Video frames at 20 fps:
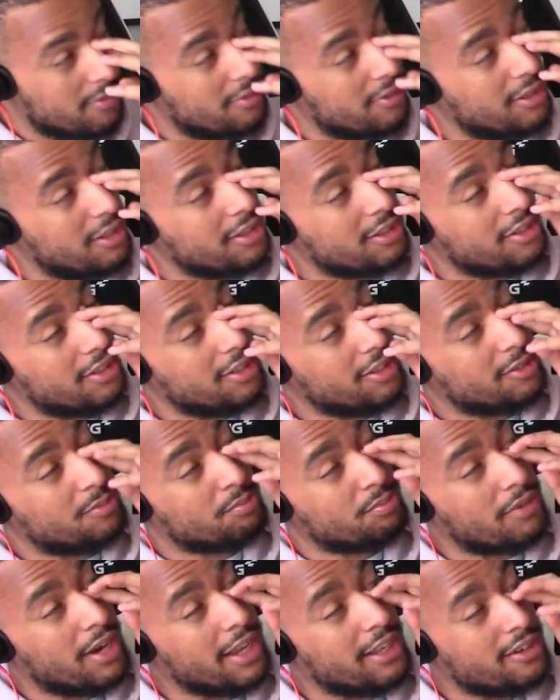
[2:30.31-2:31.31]
It's
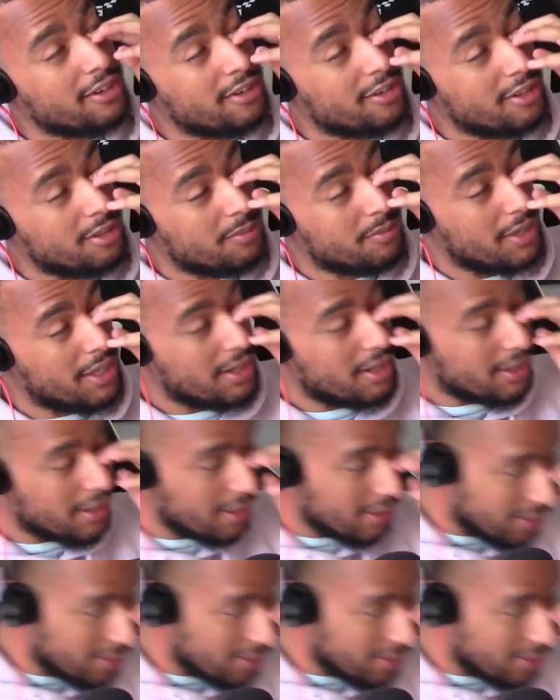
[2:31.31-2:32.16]
bright and early, man. I got